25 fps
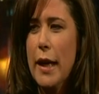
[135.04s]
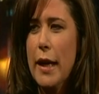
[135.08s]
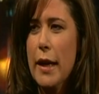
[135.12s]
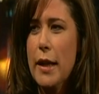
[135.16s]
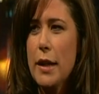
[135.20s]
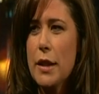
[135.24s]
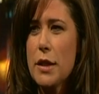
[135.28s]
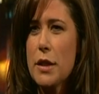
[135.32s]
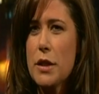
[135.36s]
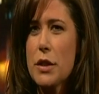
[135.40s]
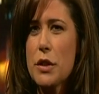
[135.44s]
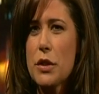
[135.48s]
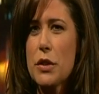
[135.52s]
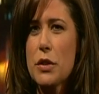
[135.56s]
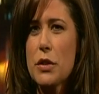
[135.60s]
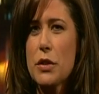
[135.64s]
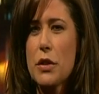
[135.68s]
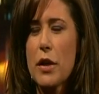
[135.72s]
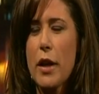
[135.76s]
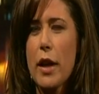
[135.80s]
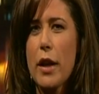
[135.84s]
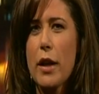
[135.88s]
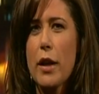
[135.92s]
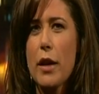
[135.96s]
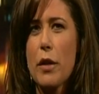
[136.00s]
And
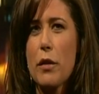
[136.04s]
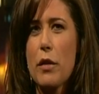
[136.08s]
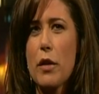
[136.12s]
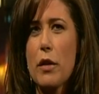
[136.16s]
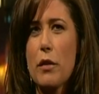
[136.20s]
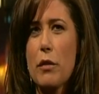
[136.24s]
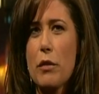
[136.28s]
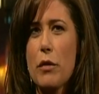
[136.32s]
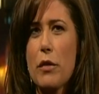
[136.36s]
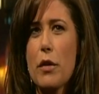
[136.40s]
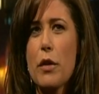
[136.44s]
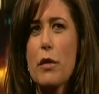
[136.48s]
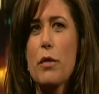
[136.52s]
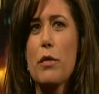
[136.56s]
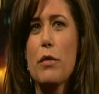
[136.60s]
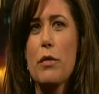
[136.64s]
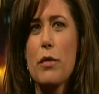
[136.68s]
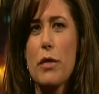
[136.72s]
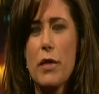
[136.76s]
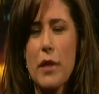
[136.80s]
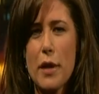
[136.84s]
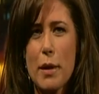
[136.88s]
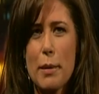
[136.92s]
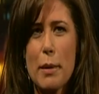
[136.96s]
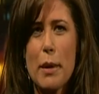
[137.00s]
that, the, the
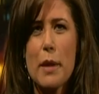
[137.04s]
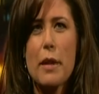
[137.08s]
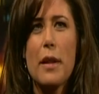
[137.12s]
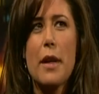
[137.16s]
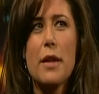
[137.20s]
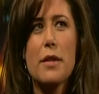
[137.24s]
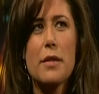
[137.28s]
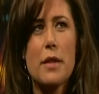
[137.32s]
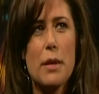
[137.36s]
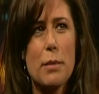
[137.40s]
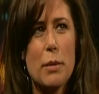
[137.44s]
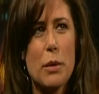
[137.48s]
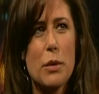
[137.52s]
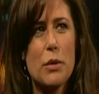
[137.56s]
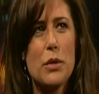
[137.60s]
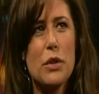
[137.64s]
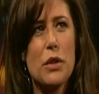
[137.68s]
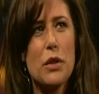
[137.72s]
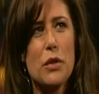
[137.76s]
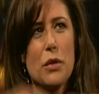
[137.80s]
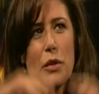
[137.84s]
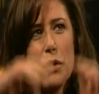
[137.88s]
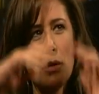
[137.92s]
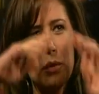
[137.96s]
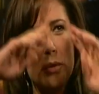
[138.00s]
thing about the last time I was
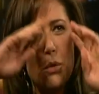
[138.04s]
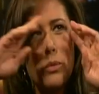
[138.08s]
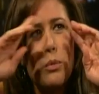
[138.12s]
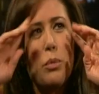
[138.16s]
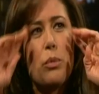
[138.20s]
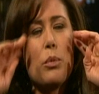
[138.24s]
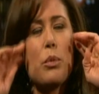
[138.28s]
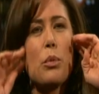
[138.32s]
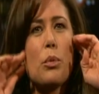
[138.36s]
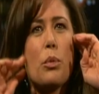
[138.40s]
here, there was,